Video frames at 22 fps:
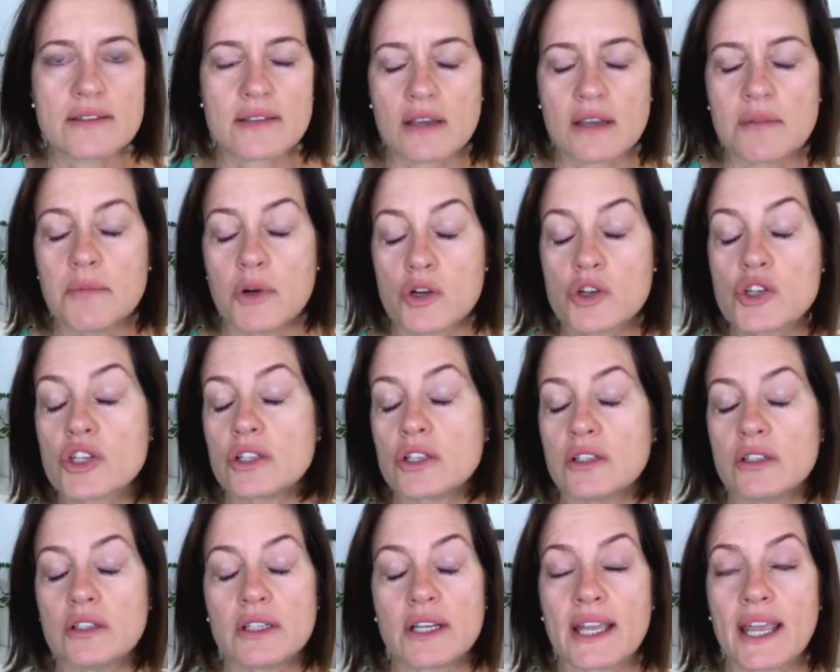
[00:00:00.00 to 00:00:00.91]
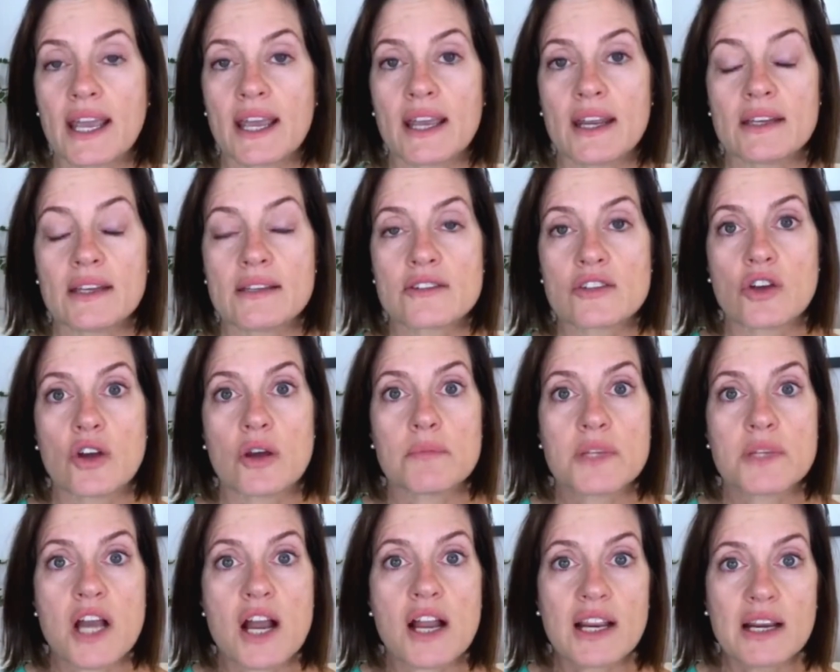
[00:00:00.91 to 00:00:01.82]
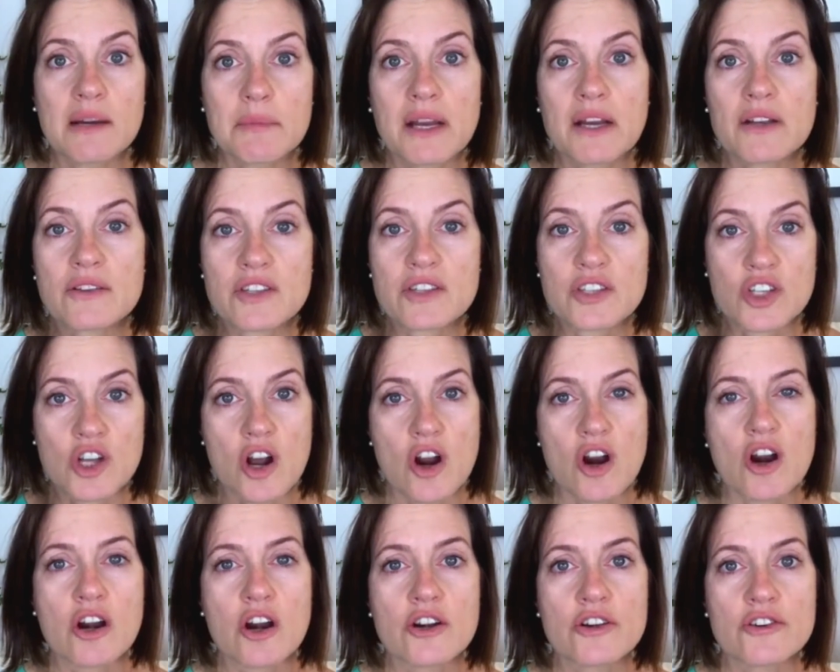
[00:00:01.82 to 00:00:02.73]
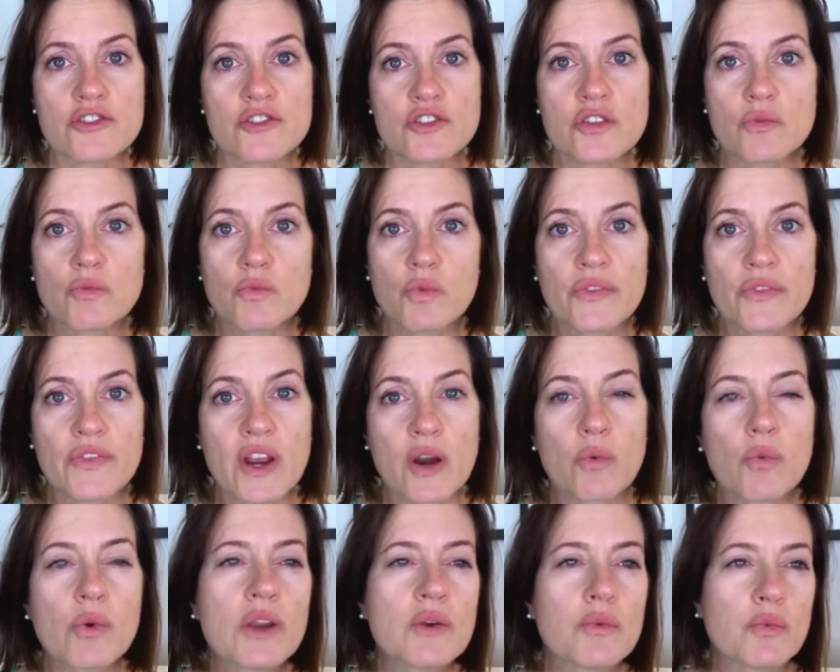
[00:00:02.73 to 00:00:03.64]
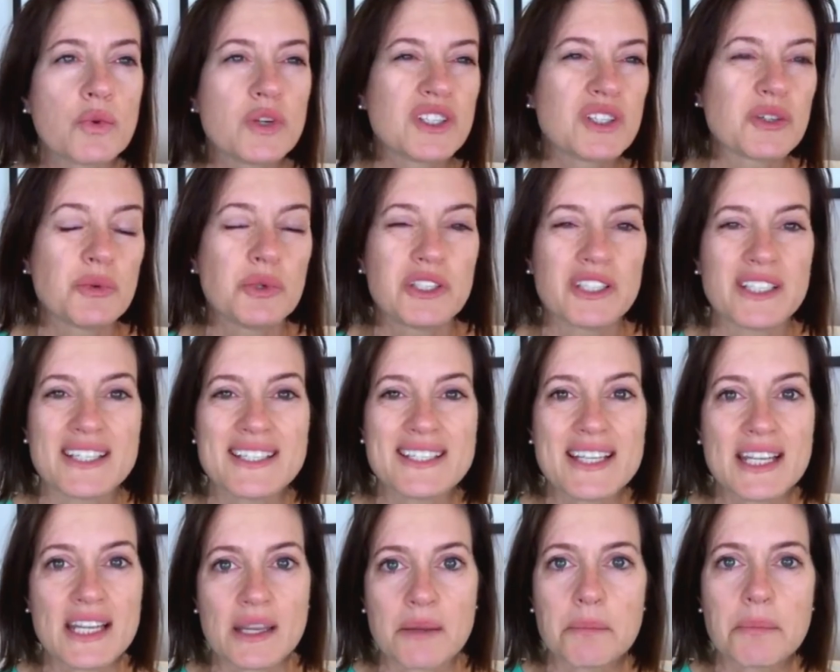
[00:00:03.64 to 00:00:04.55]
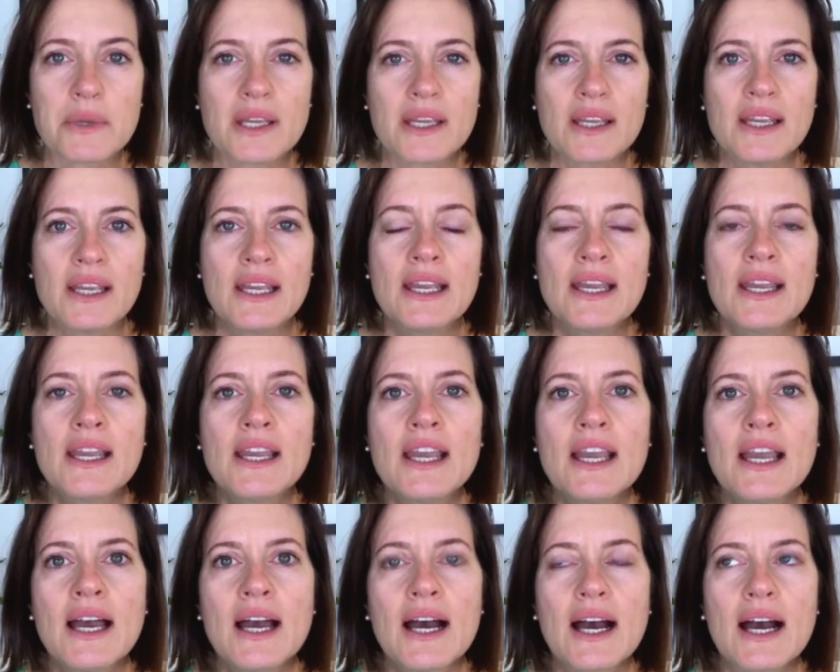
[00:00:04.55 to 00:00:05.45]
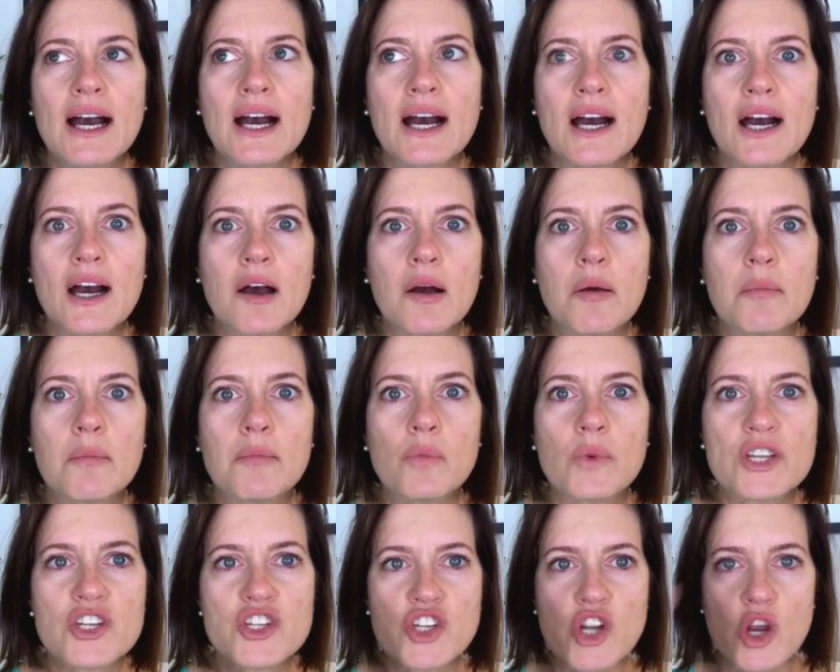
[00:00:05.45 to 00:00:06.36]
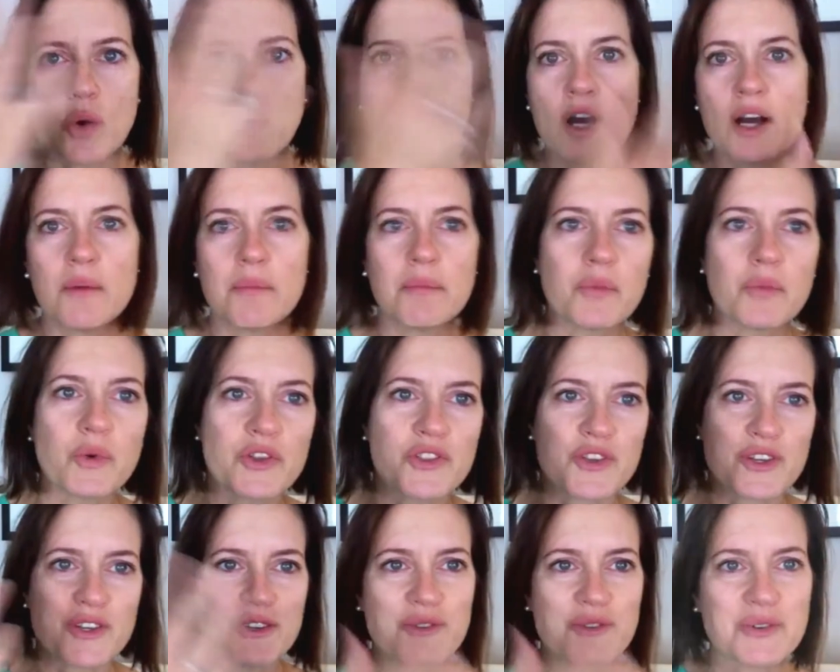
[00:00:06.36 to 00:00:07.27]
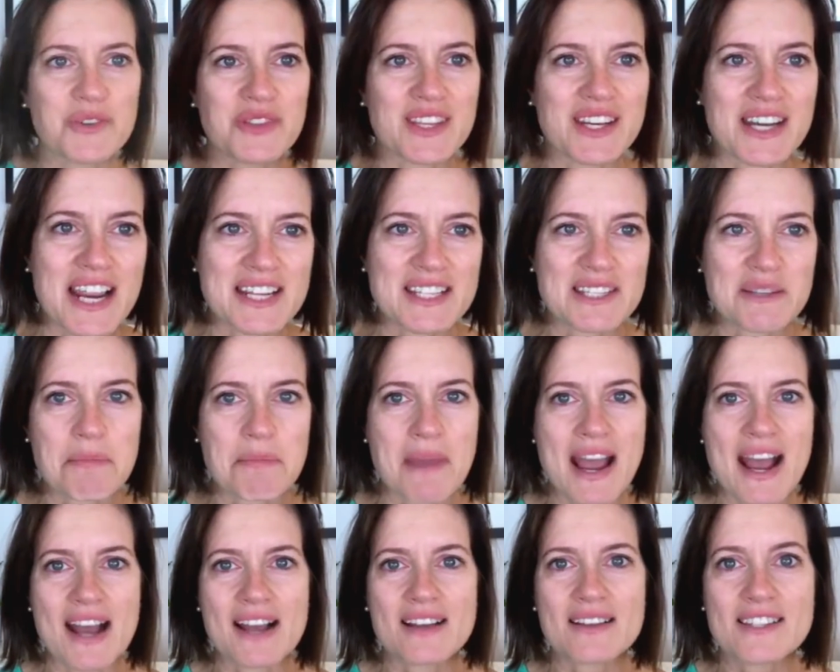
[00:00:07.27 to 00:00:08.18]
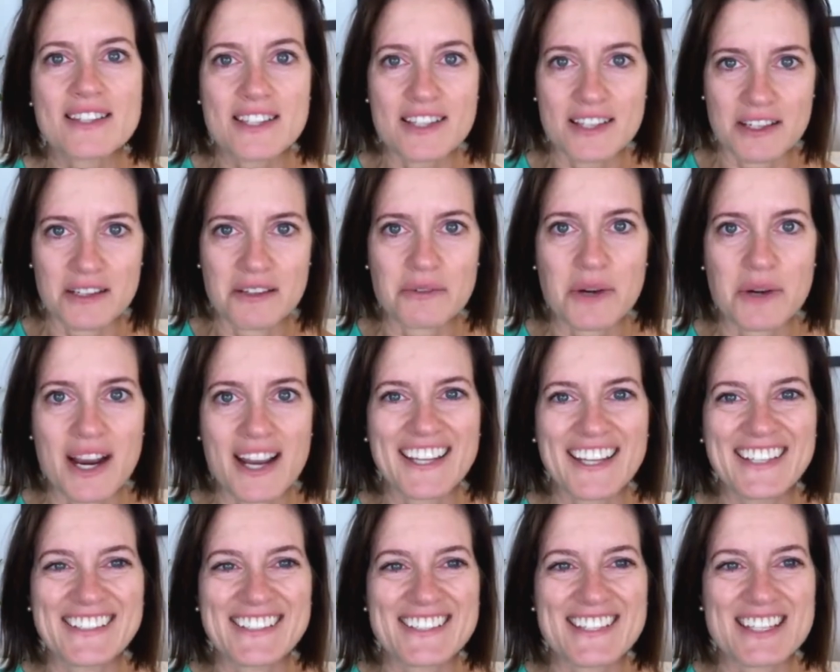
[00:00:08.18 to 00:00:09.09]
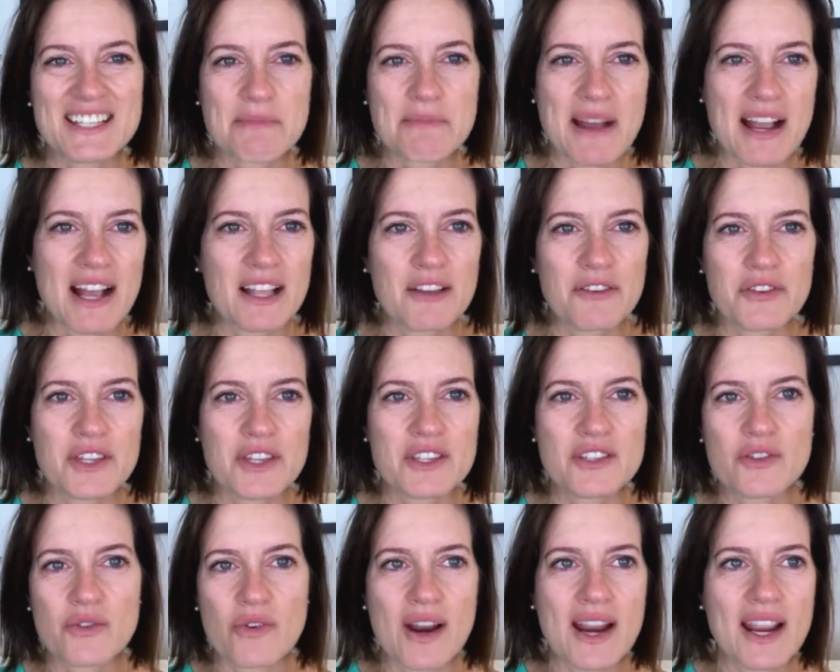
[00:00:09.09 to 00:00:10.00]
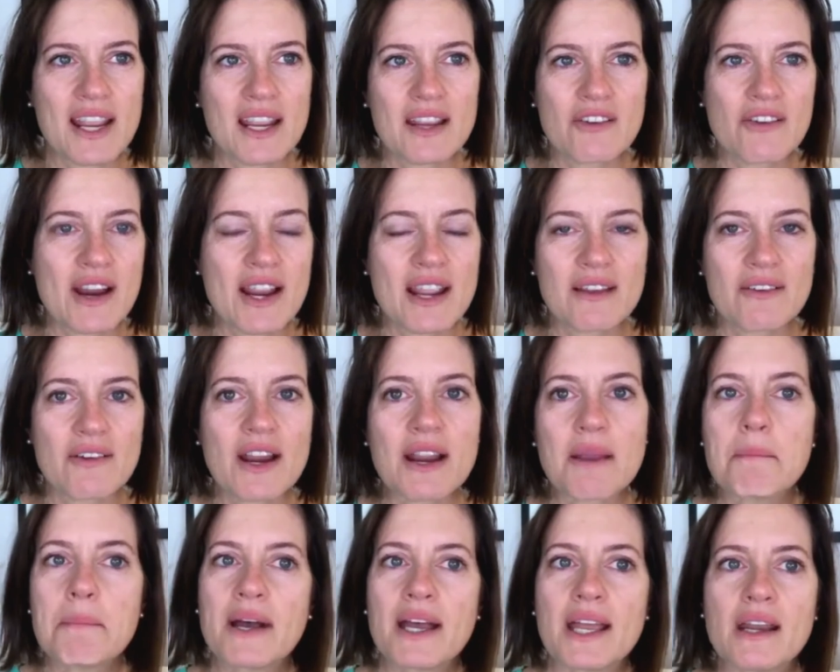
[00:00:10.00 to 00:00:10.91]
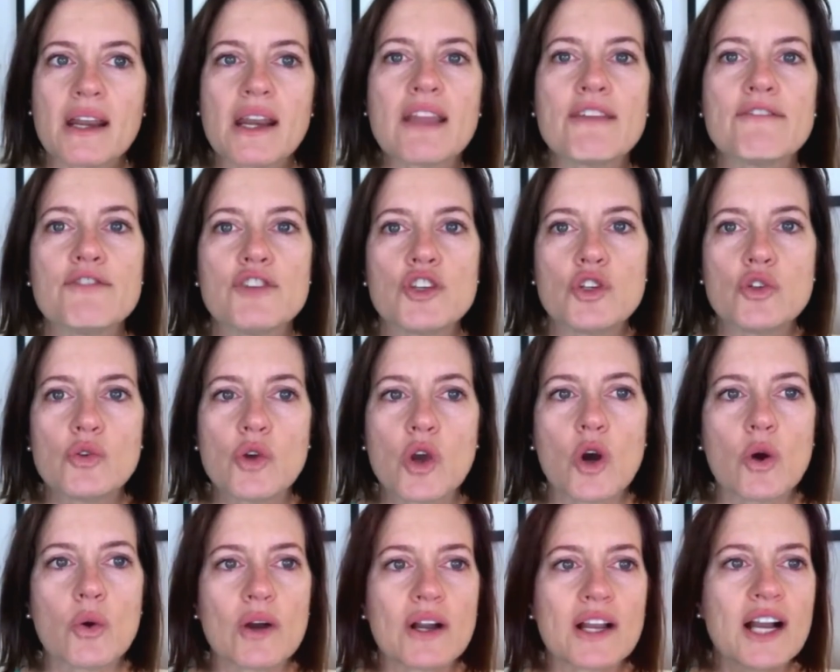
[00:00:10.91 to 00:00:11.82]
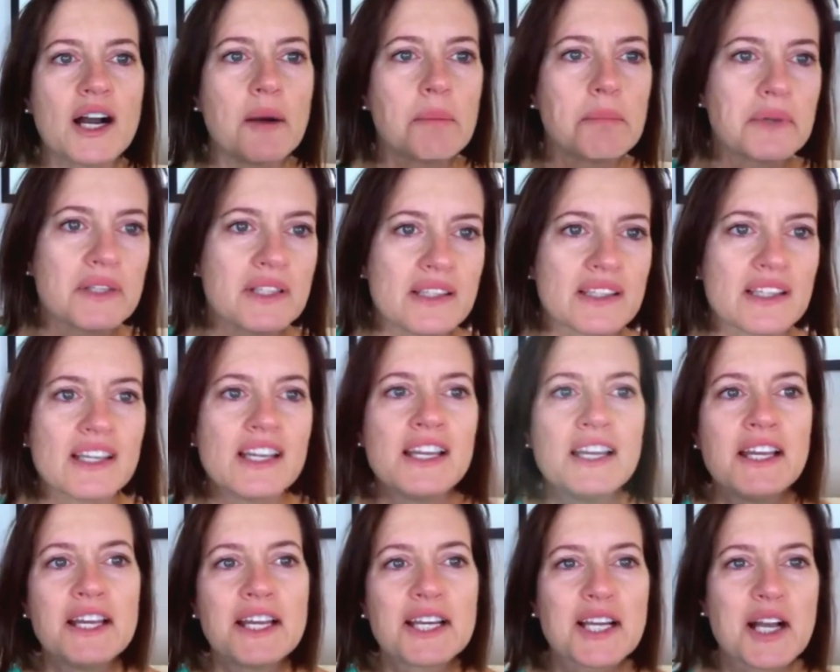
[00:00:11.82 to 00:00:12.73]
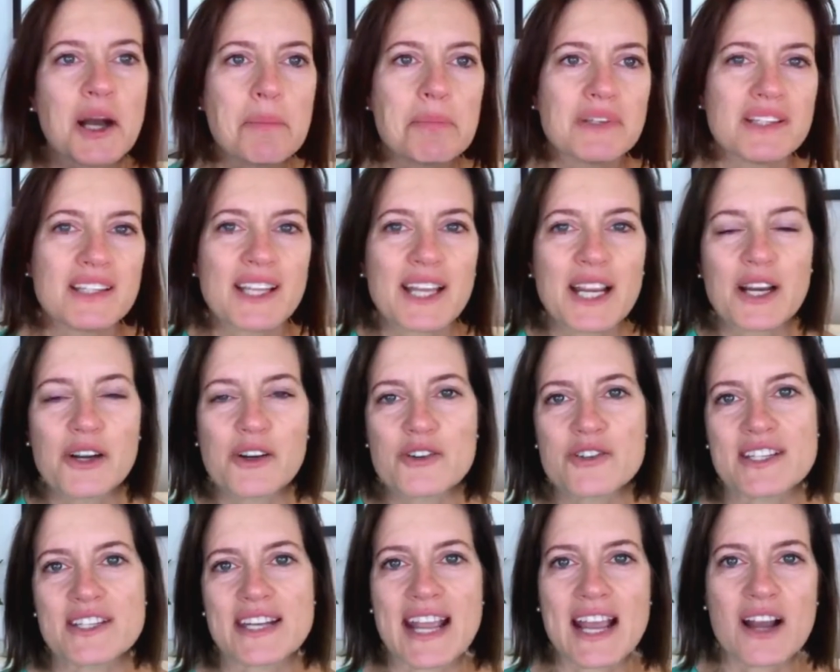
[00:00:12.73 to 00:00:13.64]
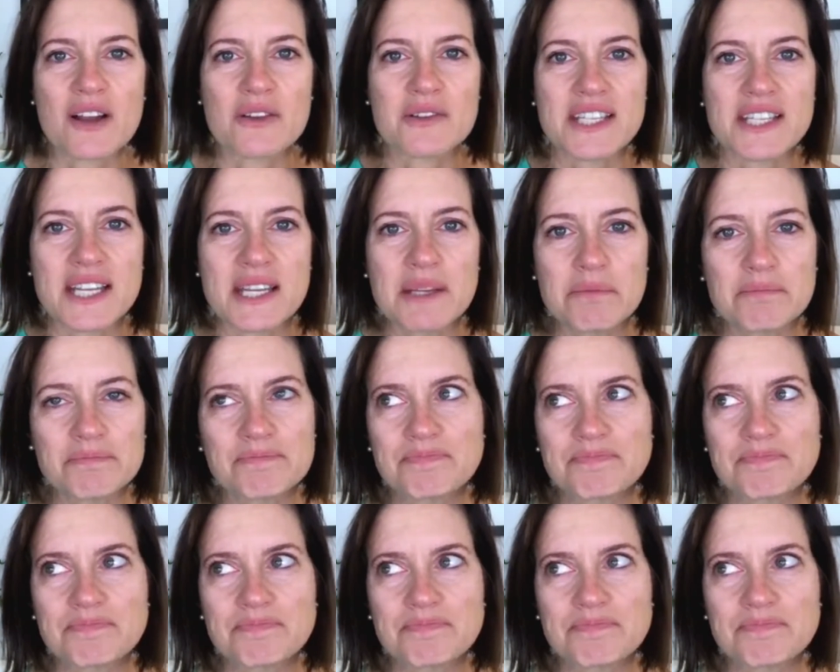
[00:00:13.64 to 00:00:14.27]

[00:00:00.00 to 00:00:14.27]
emotional again. So I'm talking about scars that run really, really deep. We show up with a nice mask, right, and smile, everything's great, great, great. But if you go a couple layers down deep,